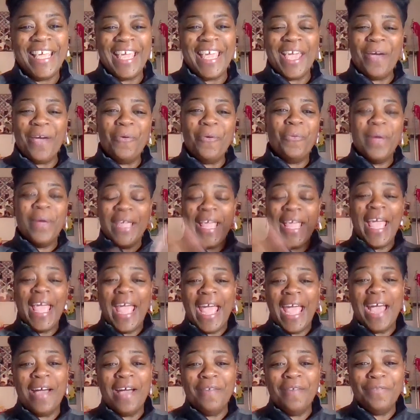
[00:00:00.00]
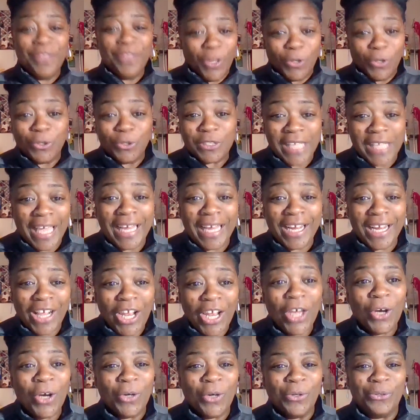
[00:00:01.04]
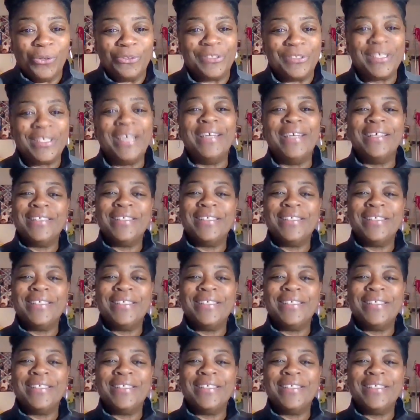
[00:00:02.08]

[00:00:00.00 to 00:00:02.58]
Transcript: And we have those kind of clothes.